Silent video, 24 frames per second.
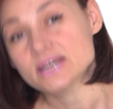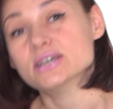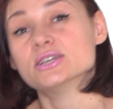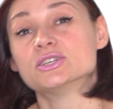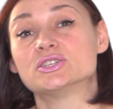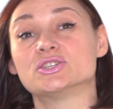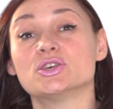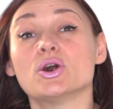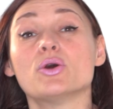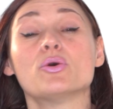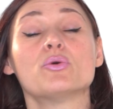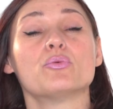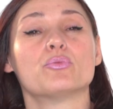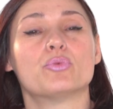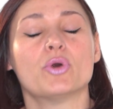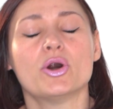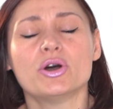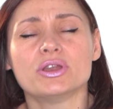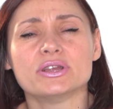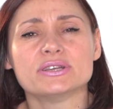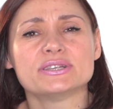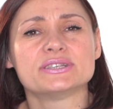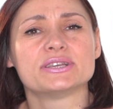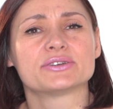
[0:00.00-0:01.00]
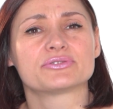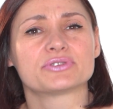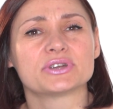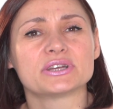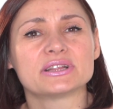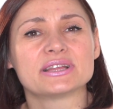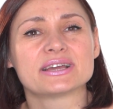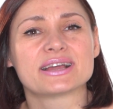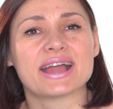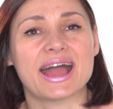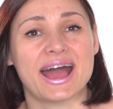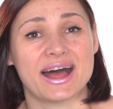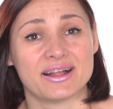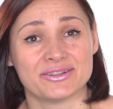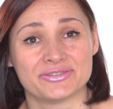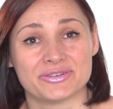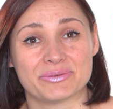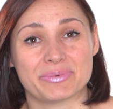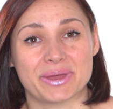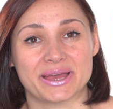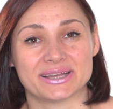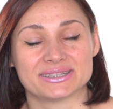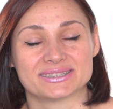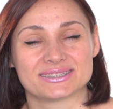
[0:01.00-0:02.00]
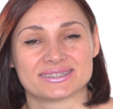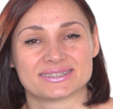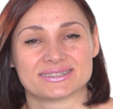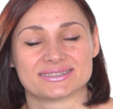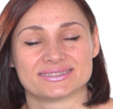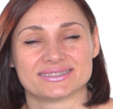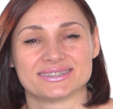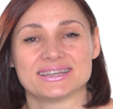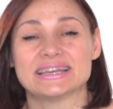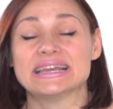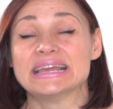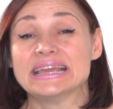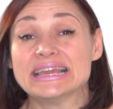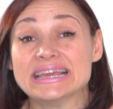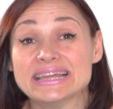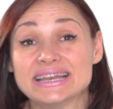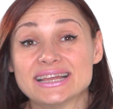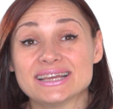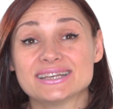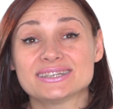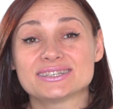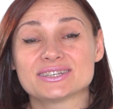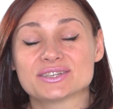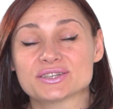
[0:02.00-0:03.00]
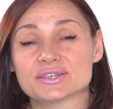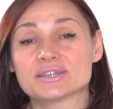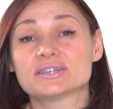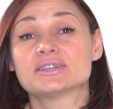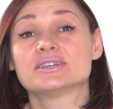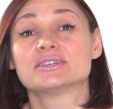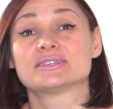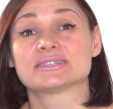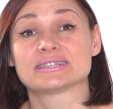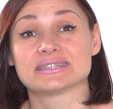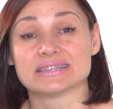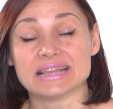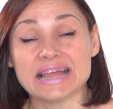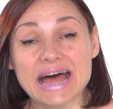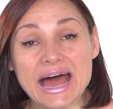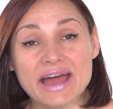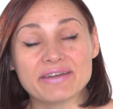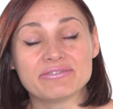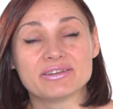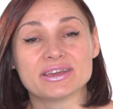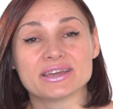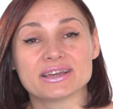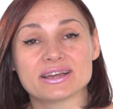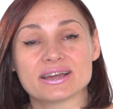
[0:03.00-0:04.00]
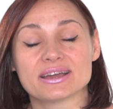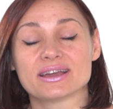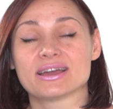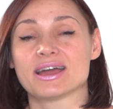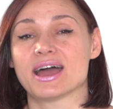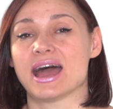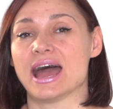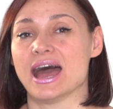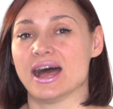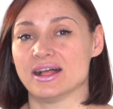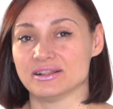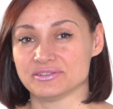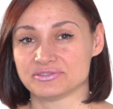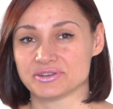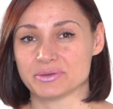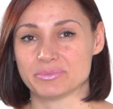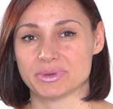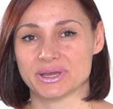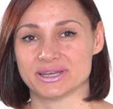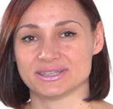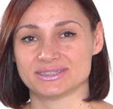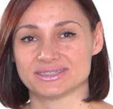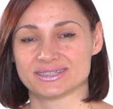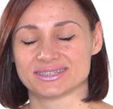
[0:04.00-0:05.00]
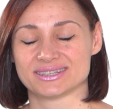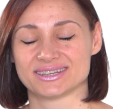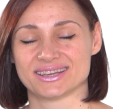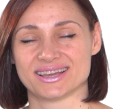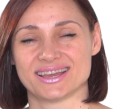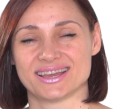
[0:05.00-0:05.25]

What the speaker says: So what is Cyrillic alphabet? It is Slavic alphabet.